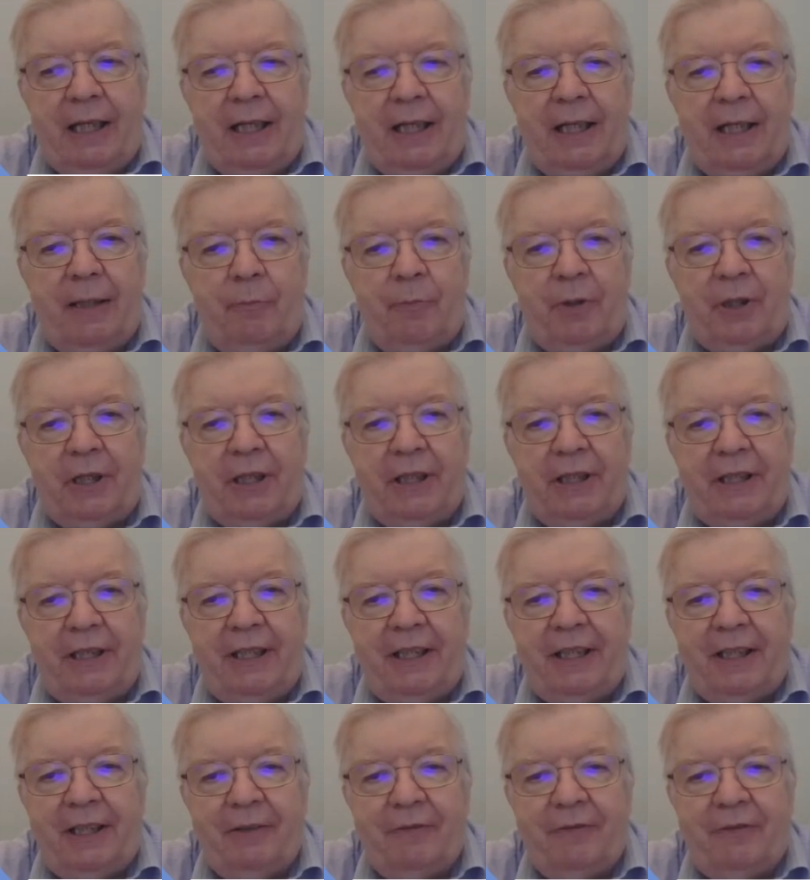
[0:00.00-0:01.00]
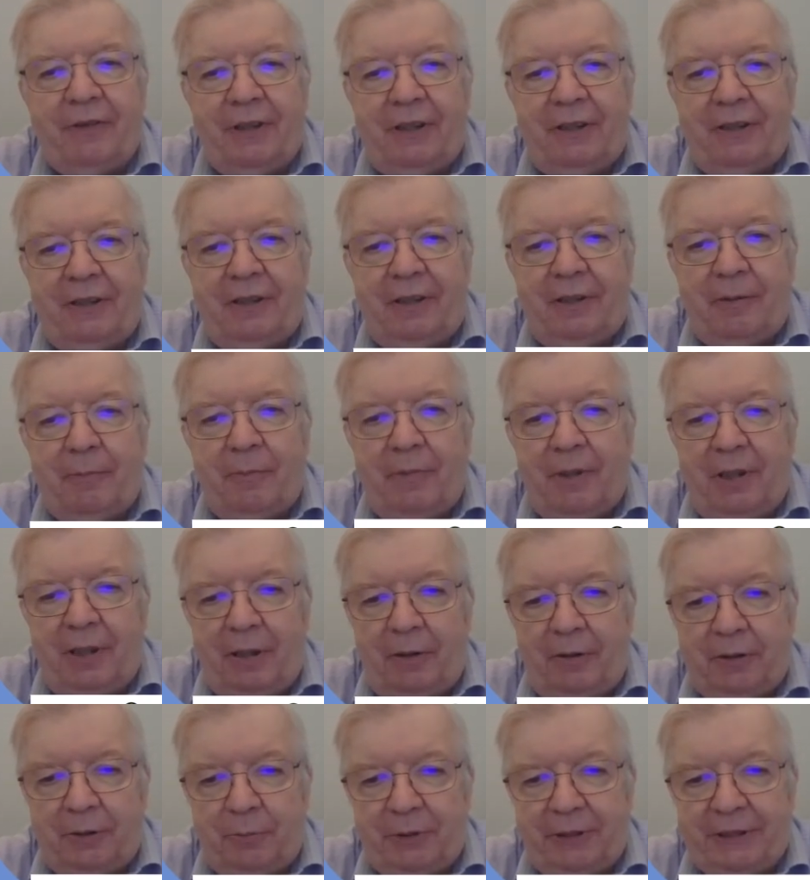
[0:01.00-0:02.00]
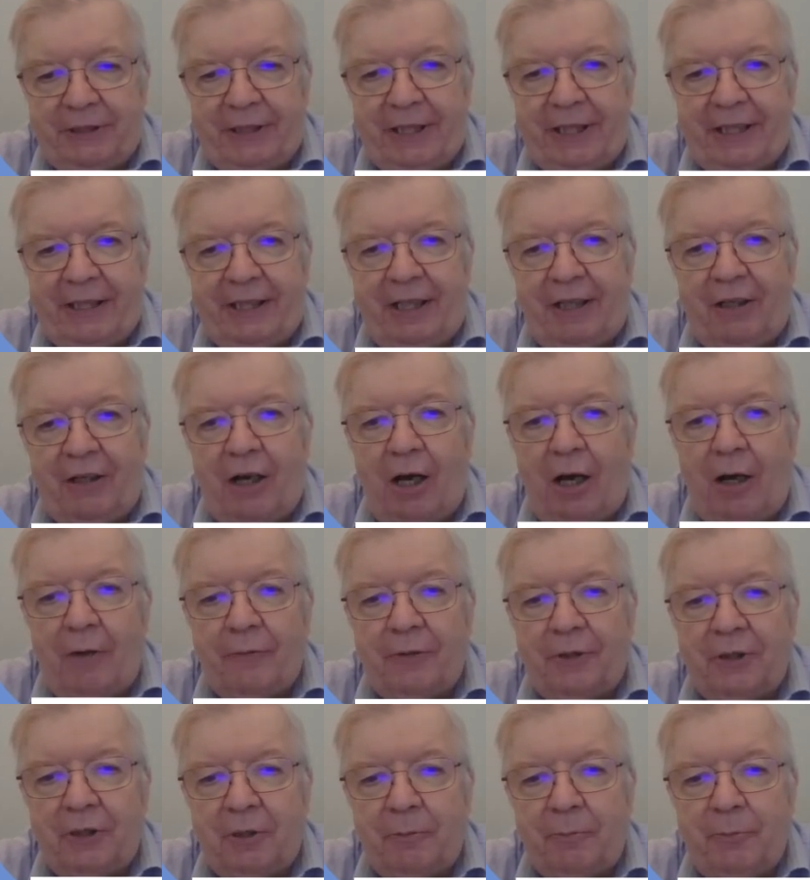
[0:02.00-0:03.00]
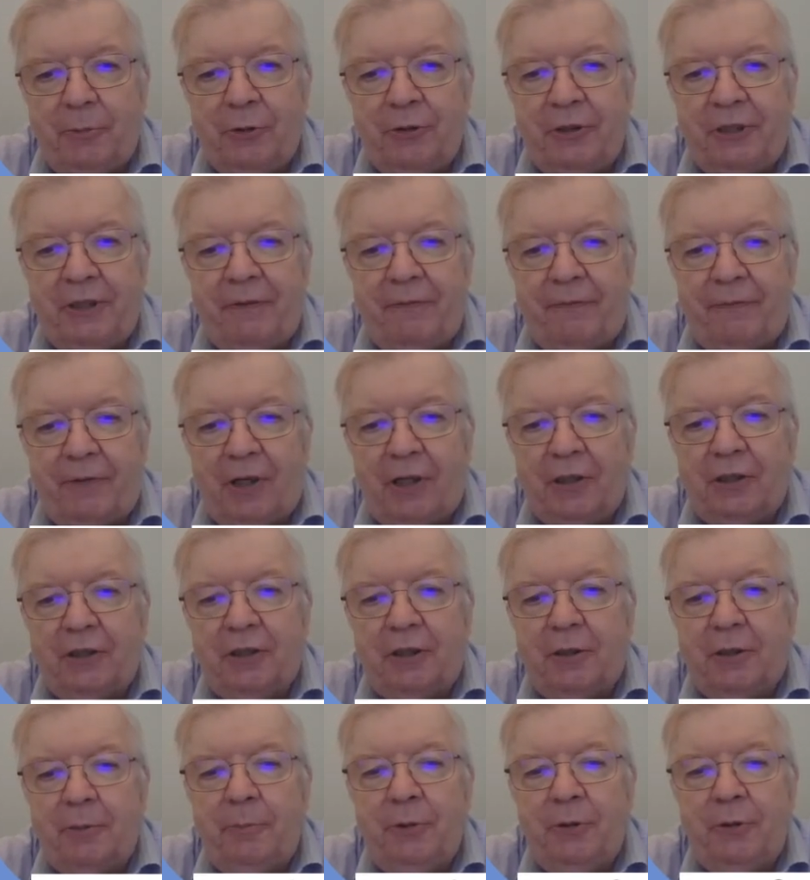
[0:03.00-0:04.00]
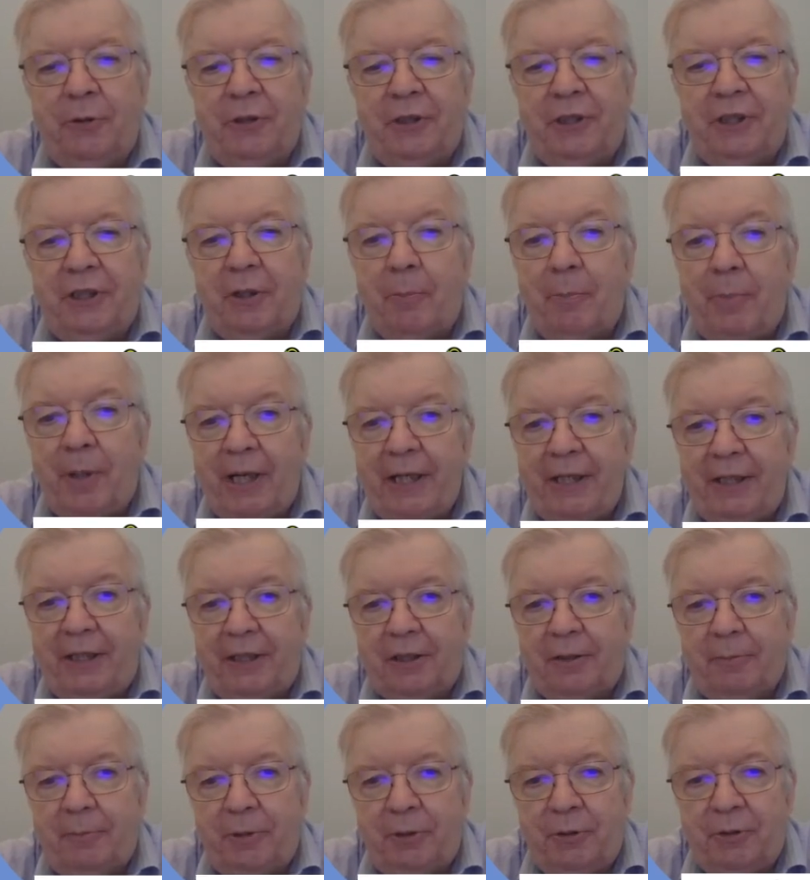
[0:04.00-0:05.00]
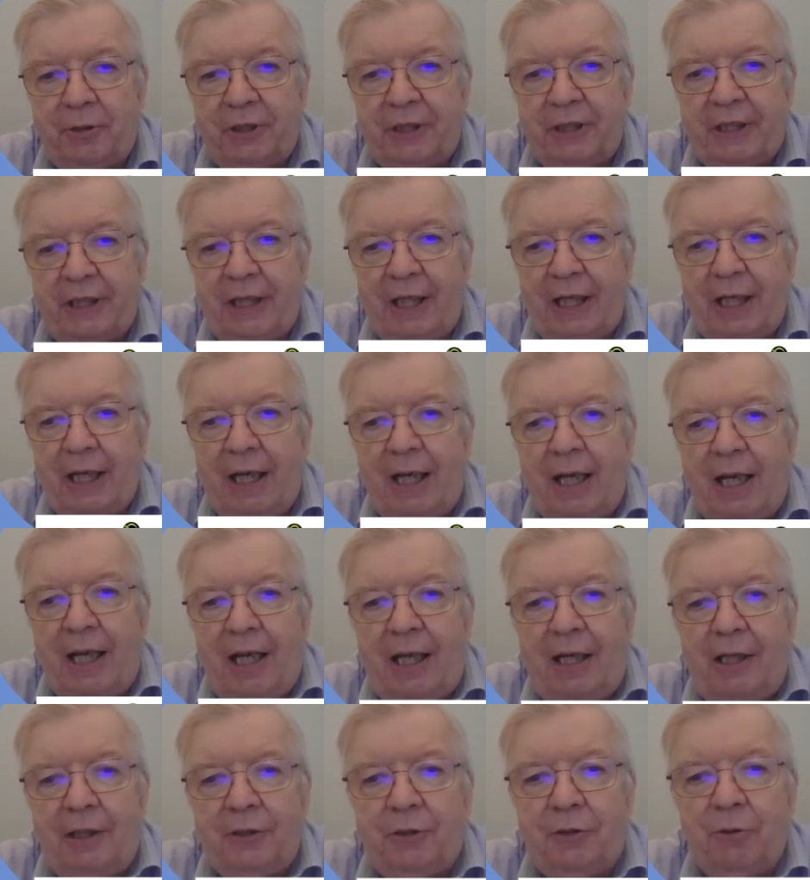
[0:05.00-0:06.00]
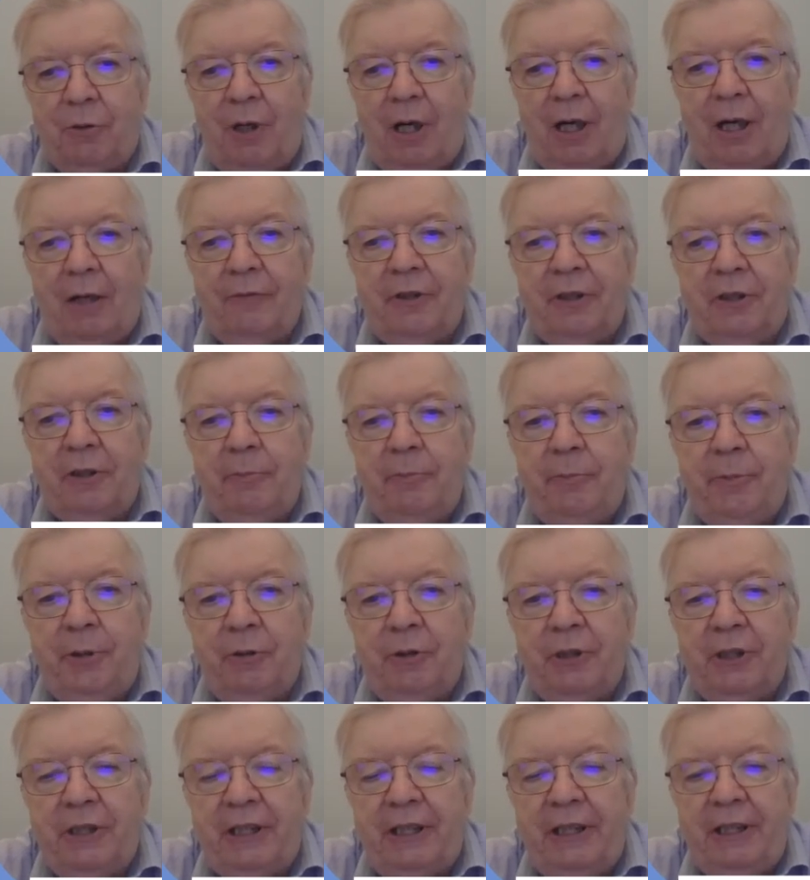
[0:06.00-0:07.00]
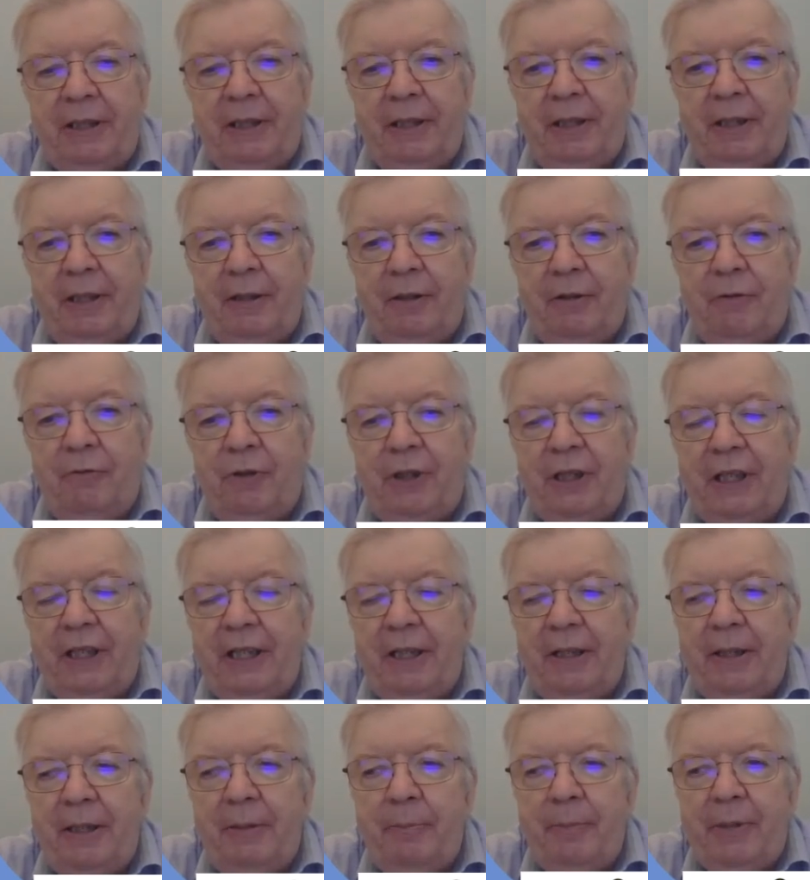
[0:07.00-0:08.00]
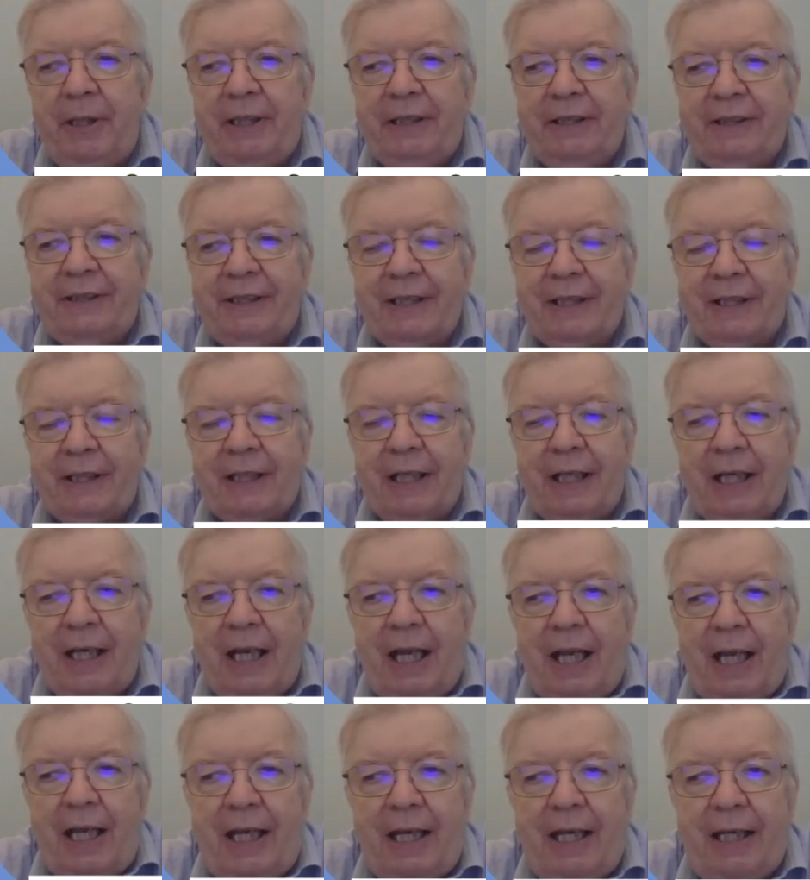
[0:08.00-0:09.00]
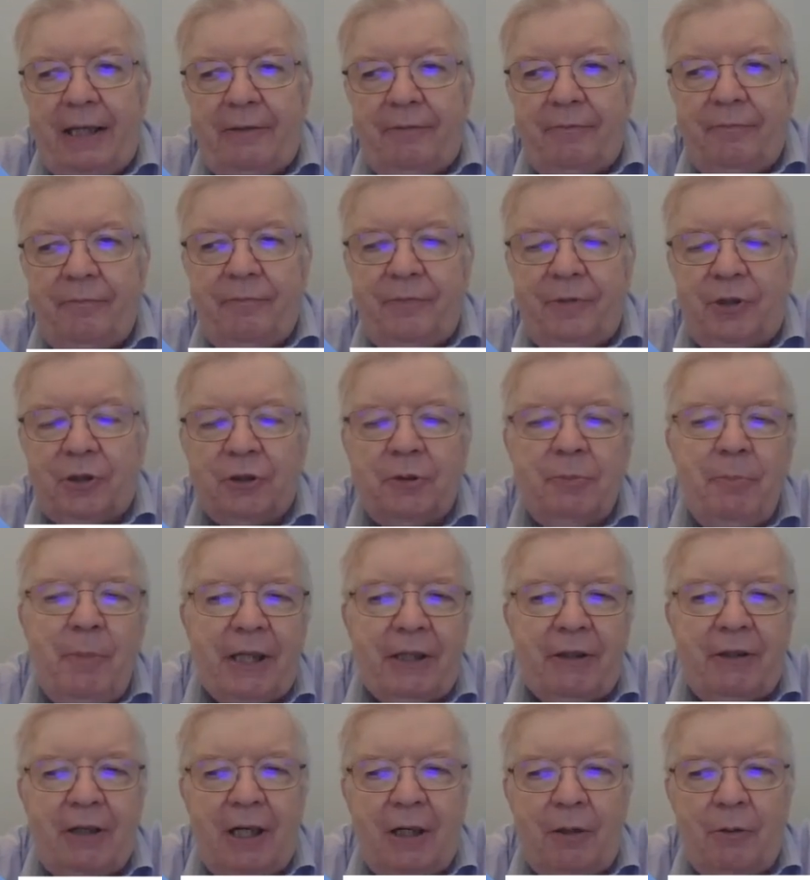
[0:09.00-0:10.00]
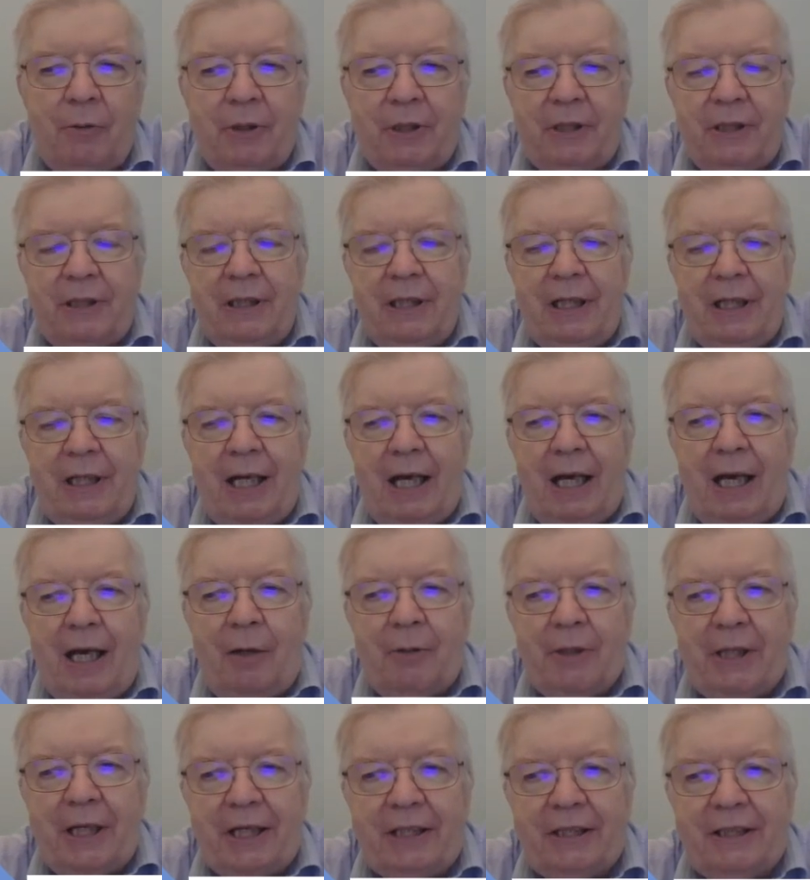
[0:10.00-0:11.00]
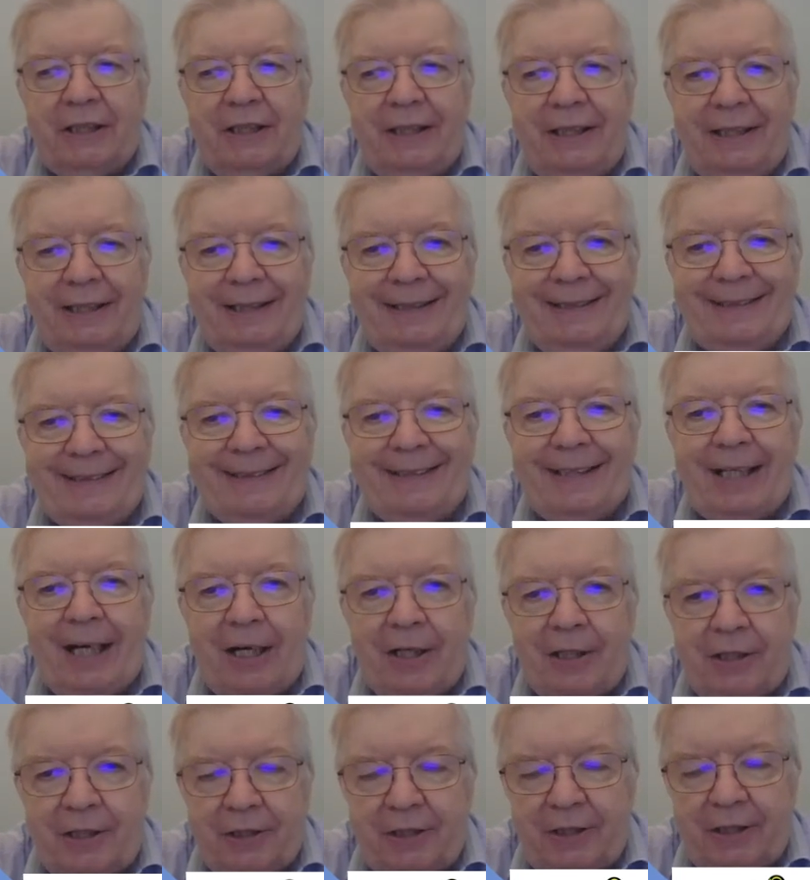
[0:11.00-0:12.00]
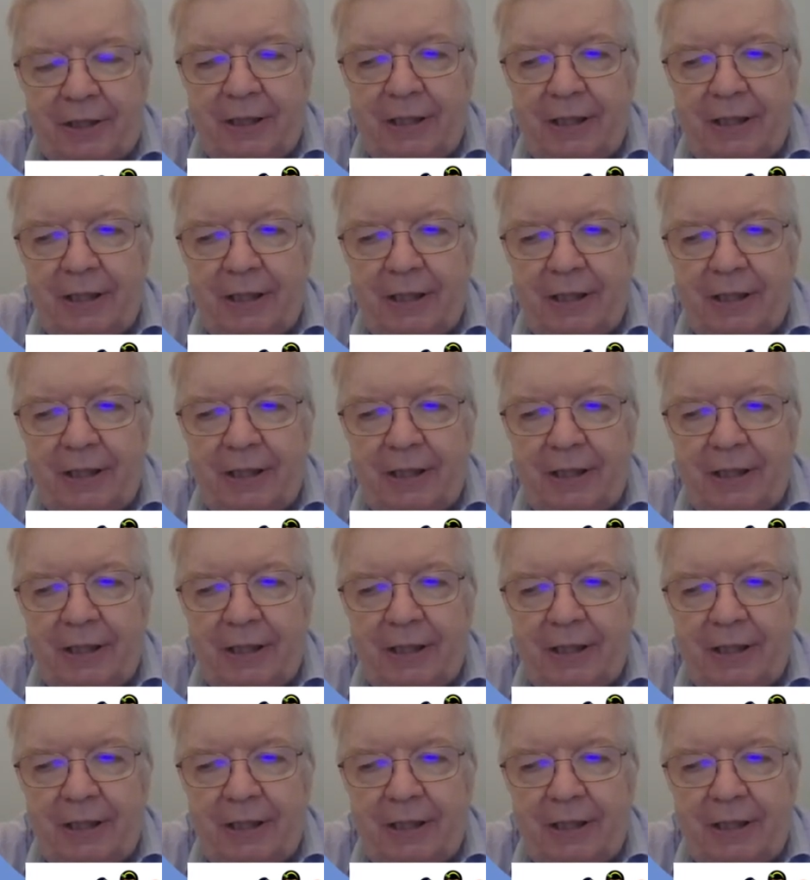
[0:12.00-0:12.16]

And we can think of them, as we say there, of the community, for the community, or by the community. So of the community really means that it doesn't matter how it actually started,